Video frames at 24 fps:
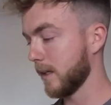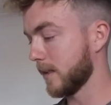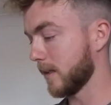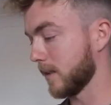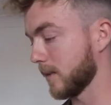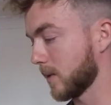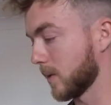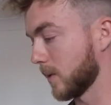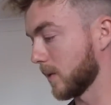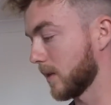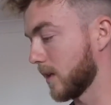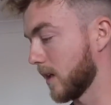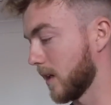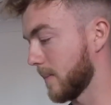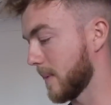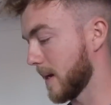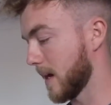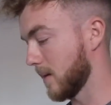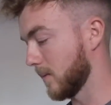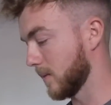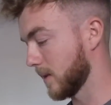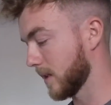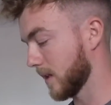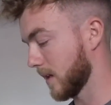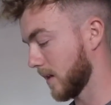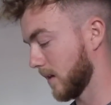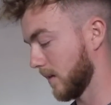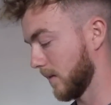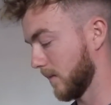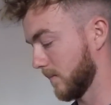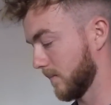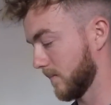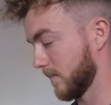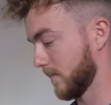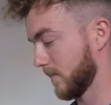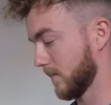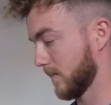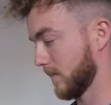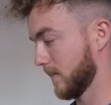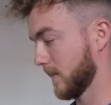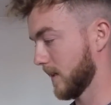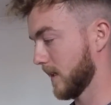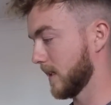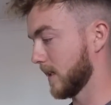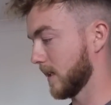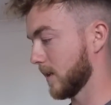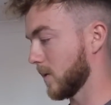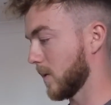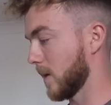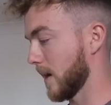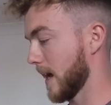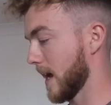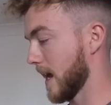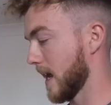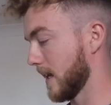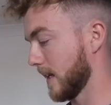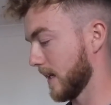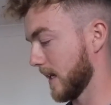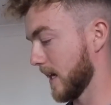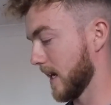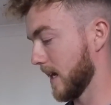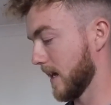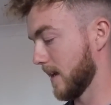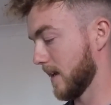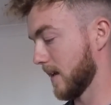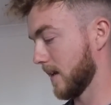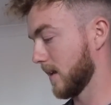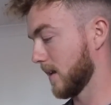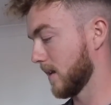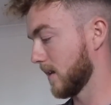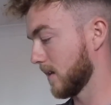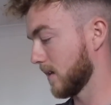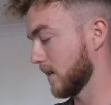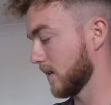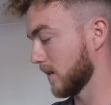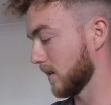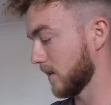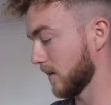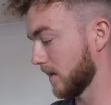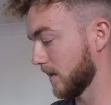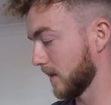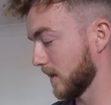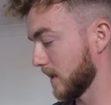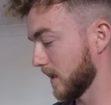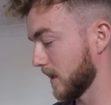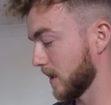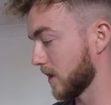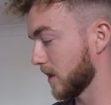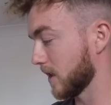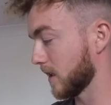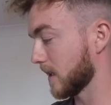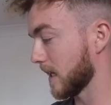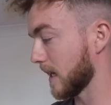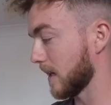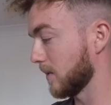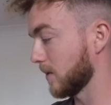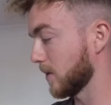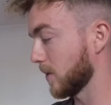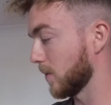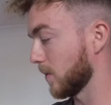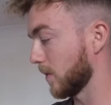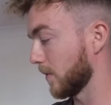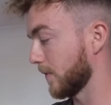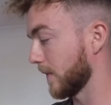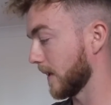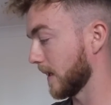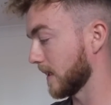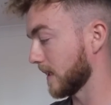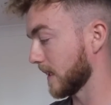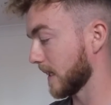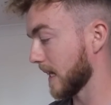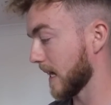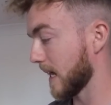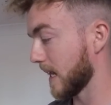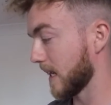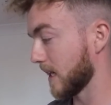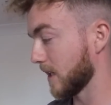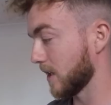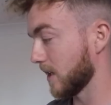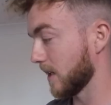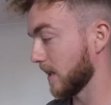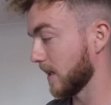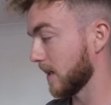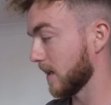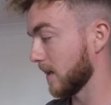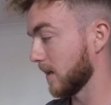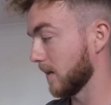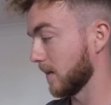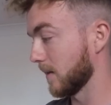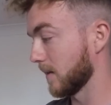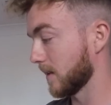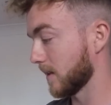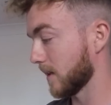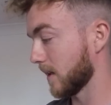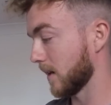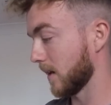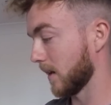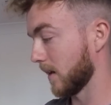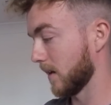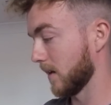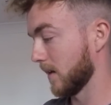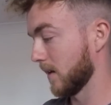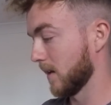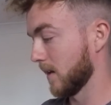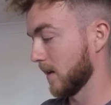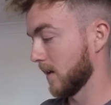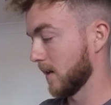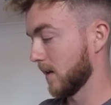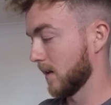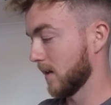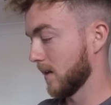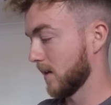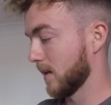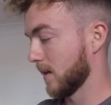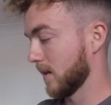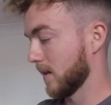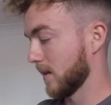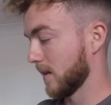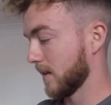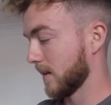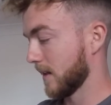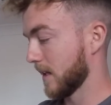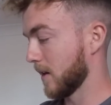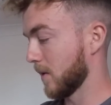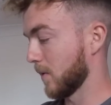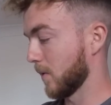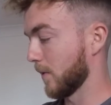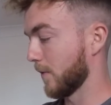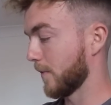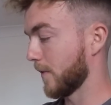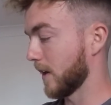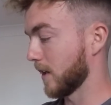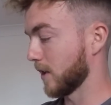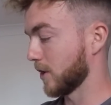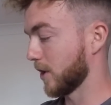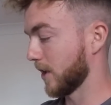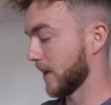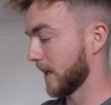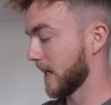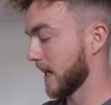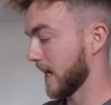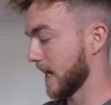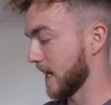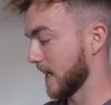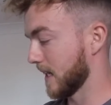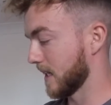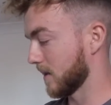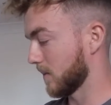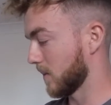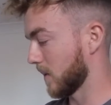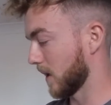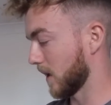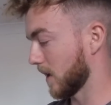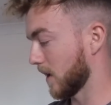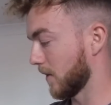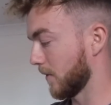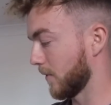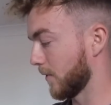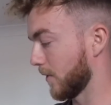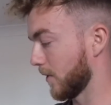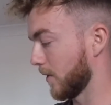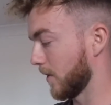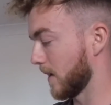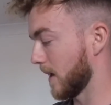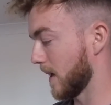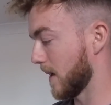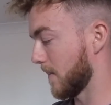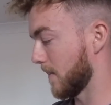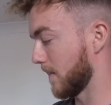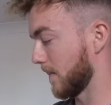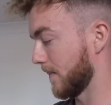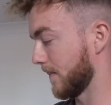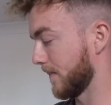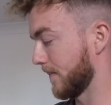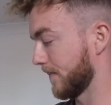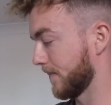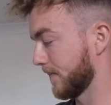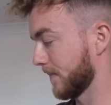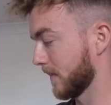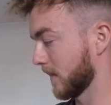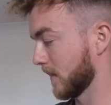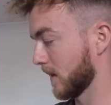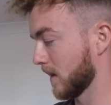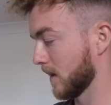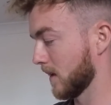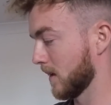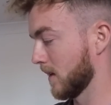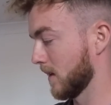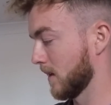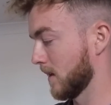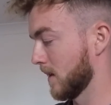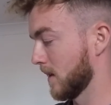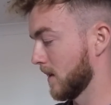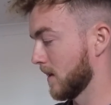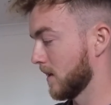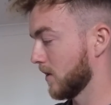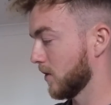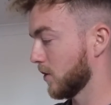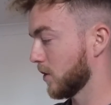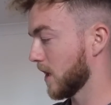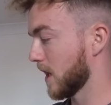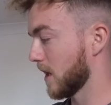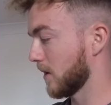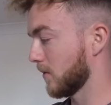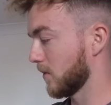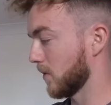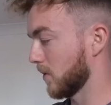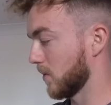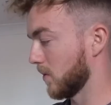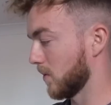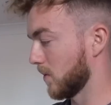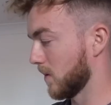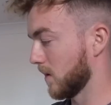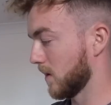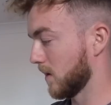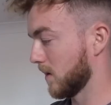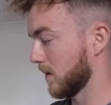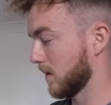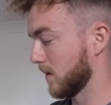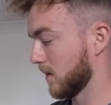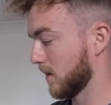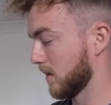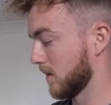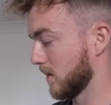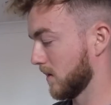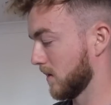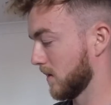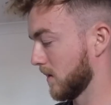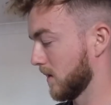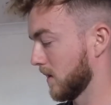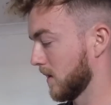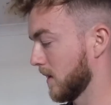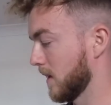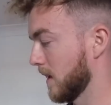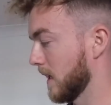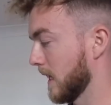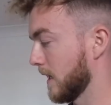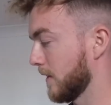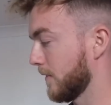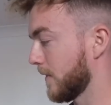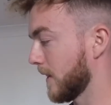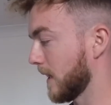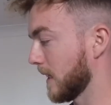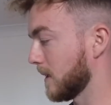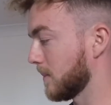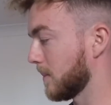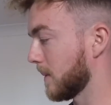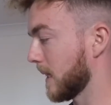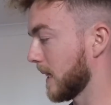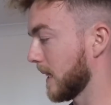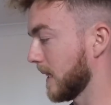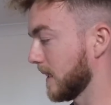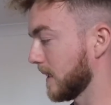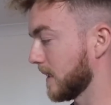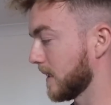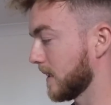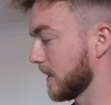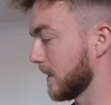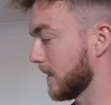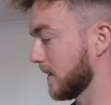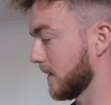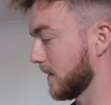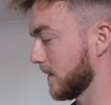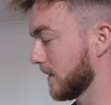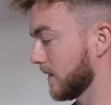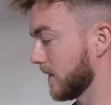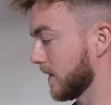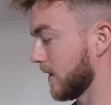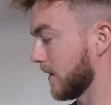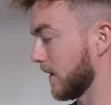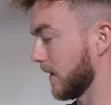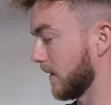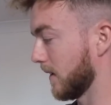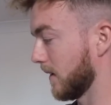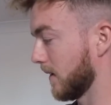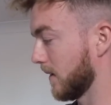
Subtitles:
I talked to you about. So this is quite handy. This just tells you all the things it can actually do. So they're all the function keys, I won't go through them. General, faceplates, so